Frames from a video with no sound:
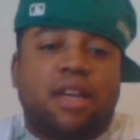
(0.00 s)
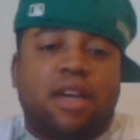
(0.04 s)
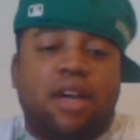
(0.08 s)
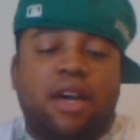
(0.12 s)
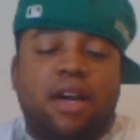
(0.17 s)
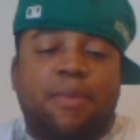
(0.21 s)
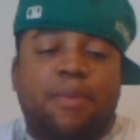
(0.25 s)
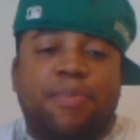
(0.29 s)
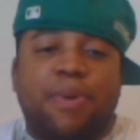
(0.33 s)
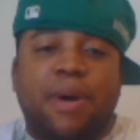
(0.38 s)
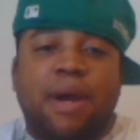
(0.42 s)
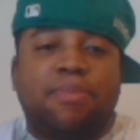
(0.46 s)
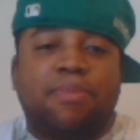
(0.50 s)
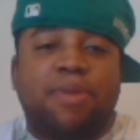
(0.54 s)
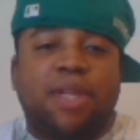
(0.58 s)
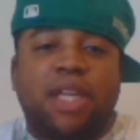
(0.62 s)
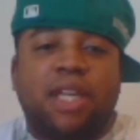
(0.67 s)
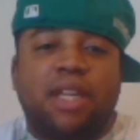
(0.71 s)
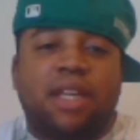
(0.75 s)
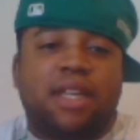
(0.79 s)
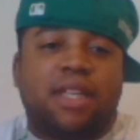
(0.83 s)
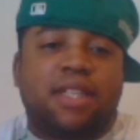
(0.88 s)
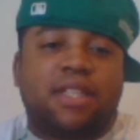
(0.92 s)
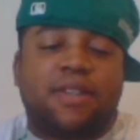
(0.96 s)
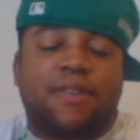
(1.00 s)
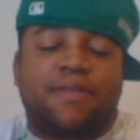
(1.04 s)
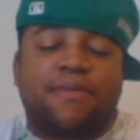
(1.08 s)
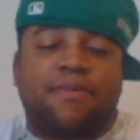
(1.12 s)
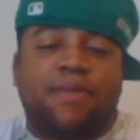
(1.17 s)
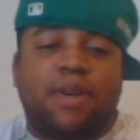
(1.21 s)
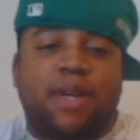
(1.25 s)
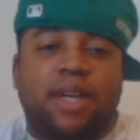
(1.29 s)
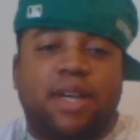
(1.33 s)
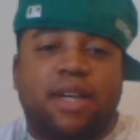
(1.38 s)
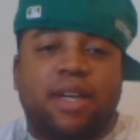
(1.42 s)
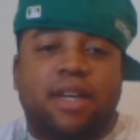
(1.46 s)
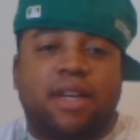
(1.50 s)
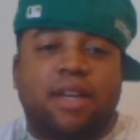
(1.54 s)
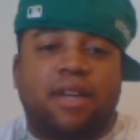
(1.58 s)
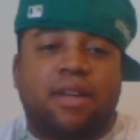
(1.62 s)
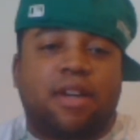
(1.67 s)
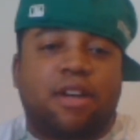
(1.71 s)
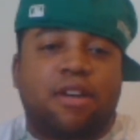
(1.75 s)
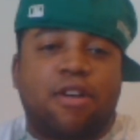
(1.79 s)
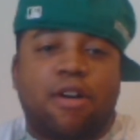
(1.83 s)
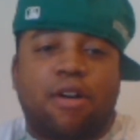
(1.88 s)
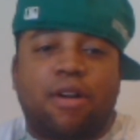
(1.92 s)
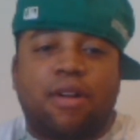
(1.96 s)
Uh, probably get some uh,
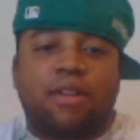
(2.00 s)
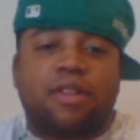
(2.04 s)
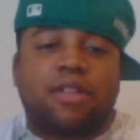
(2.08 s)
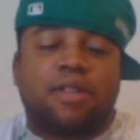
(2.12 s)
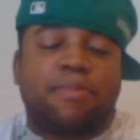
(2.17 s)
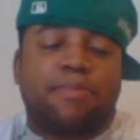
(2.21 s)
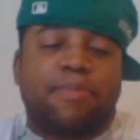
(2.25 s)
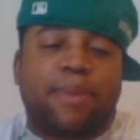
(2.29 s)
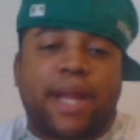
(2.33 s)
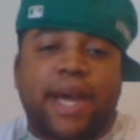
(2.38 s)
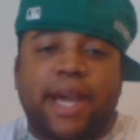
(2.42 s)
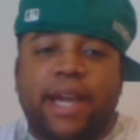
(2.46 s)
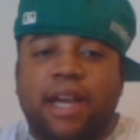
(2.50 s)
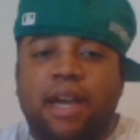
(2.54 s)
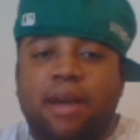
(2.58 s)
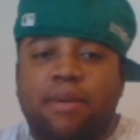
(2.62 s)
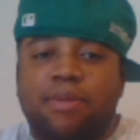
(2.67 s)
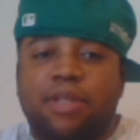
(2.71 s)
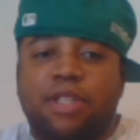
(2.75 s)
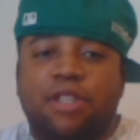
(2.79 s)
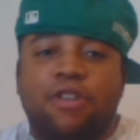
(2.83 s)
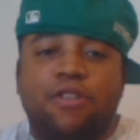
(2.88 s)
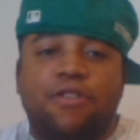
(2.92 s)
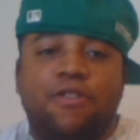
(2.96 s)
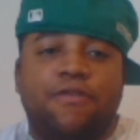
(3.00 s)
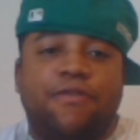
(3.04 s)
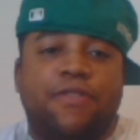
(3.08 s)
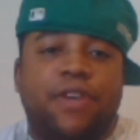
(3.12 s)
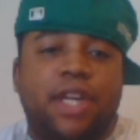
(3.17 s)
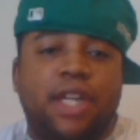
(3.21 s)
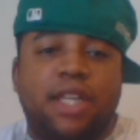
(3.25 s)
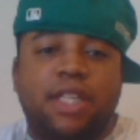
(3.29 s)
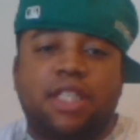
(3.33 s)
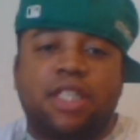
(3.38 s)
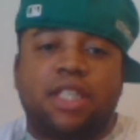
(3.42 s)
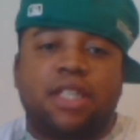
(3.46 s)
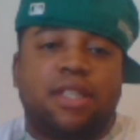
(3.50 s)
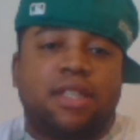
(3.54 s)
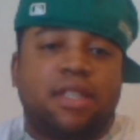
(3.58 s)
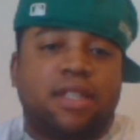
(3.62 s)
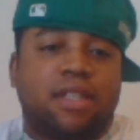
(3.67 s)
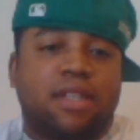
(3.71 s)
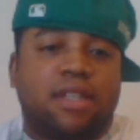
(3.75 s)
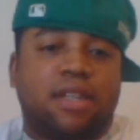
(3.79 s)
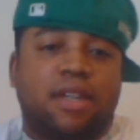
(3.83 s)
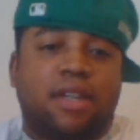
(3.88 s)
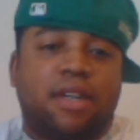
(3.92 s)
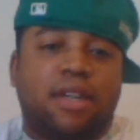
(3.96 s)
call, some Black Ops 2
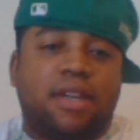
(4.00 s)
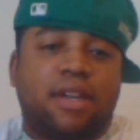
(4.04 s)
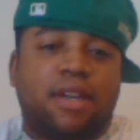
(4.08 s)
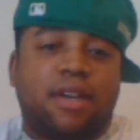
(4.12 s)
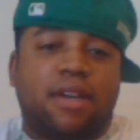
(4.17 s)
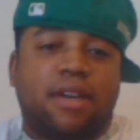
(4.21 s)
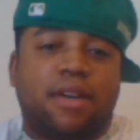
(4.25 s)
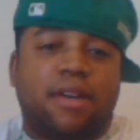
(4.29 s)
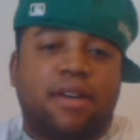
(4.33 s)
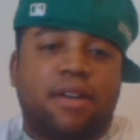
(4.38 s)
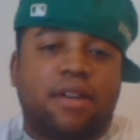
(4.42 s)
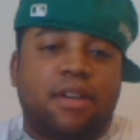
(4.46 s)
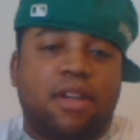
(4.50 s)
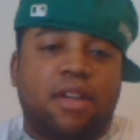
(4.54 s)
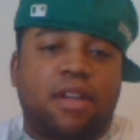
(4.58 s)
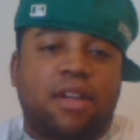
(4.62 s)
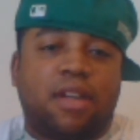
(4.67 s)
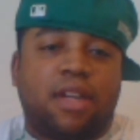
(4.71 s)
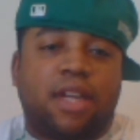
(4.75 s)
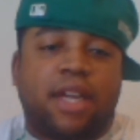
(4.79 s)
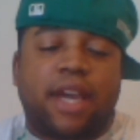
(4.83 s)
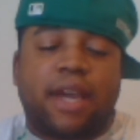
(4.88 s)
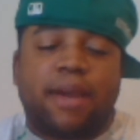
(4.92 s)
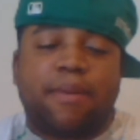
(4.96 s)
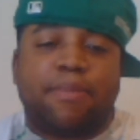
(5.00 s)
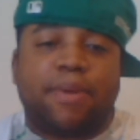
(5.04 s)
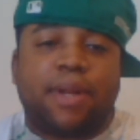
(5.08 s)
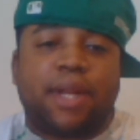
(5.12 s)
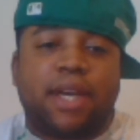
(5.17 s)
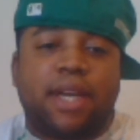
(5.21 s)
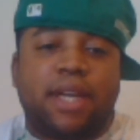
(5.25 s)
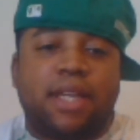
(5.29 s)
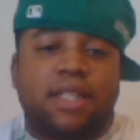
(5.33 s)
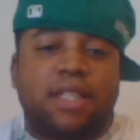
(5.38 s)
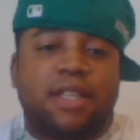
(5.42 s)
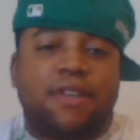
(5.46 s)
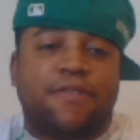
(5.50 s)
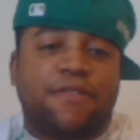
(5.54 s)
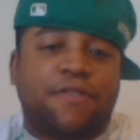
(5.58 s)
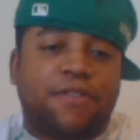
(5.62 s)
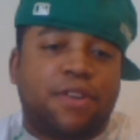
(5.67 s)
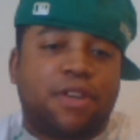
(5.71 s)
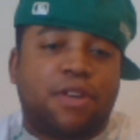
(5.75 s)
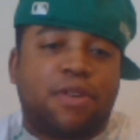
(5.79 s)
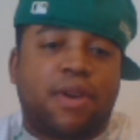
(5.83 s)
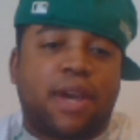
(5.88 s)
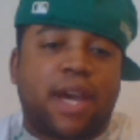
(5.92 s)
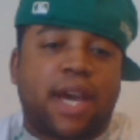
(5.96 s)
Vengeance uh, gameplays in for
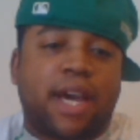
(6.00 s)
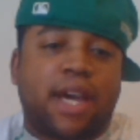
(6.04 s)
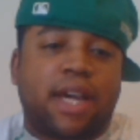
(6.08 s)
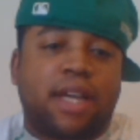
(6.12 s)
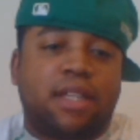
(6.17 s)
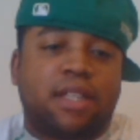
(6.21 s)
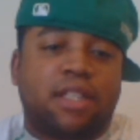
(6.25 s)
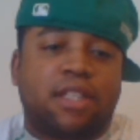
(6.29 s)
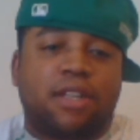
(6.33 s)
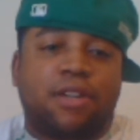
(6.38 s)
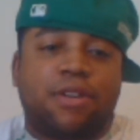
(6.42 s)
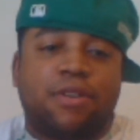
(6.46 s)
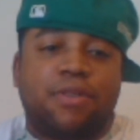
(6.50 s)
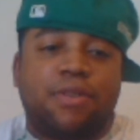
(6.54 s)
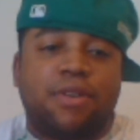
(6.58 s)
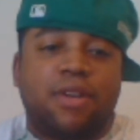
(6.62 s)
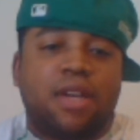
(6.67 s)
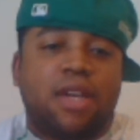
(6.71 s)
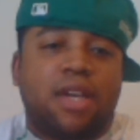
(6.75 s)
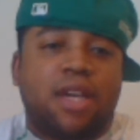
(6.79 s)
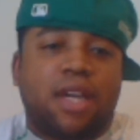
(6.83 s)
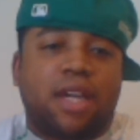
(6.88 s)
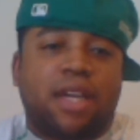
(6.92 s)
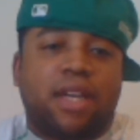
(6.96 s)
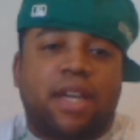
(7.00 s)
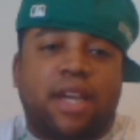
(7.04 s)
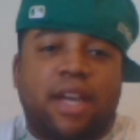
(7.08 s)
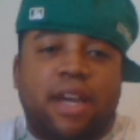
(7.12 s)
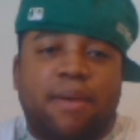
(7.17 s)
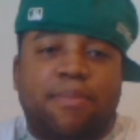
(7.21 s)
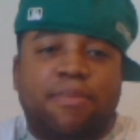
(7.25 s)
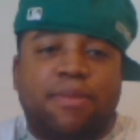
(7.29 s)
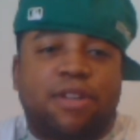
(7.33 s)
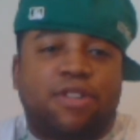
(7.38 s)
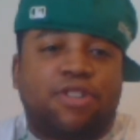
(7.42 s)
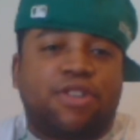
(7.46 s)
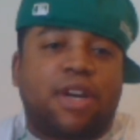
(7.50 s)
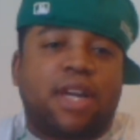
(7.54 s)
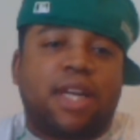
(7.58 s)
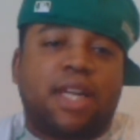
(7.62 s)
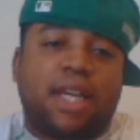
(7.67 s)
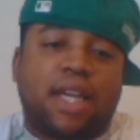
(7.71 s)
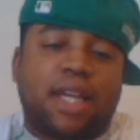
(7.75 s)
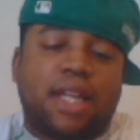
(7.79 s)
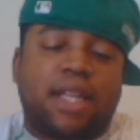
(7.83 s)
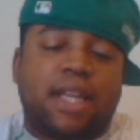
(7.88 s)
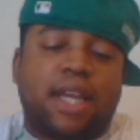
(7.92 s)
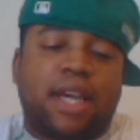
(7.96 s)
you guys. So, yeah, I'm going to try
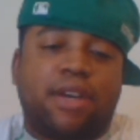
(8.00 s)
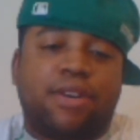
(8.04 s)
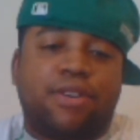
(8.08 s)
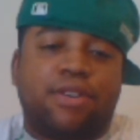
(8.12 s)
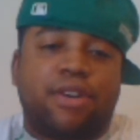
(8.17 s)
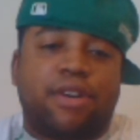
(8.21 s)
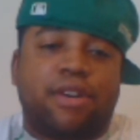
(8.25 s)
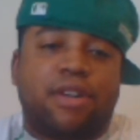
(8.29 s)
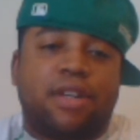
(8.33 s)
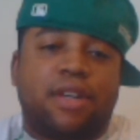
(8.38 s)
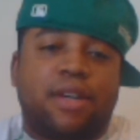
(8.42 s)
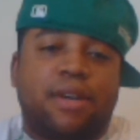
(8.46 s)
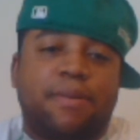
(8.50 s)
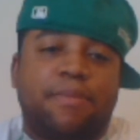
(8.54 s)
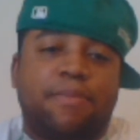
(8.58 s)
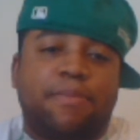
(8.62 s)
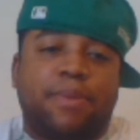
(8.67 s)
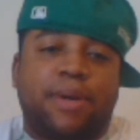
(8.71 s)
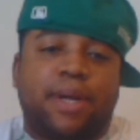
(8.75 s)
to get that hooked up.